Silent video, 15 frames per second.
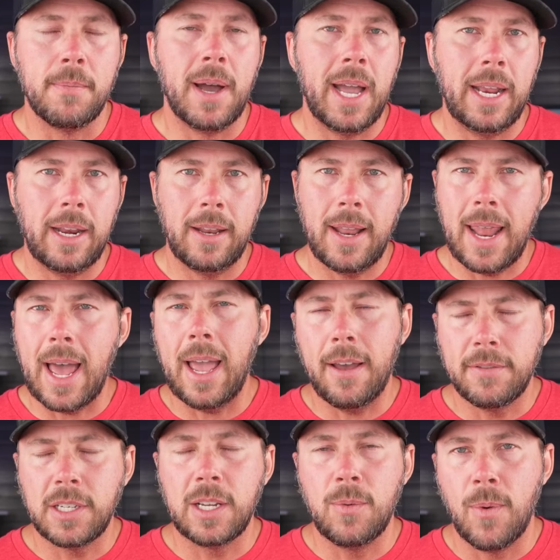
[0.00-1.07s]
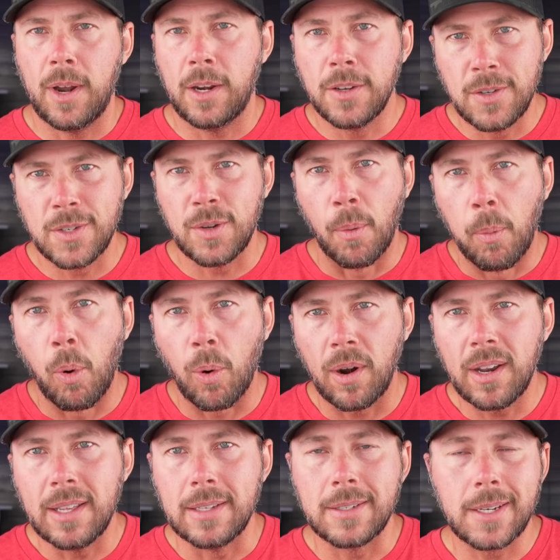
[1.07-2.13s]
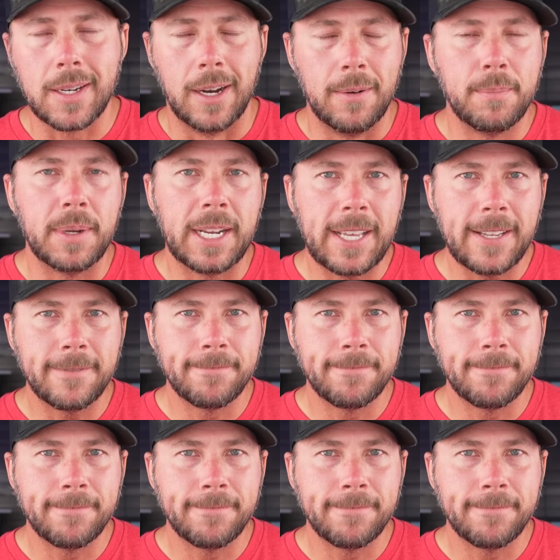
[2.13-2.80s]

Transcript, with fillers: of mine. I obviously wanted to support his company.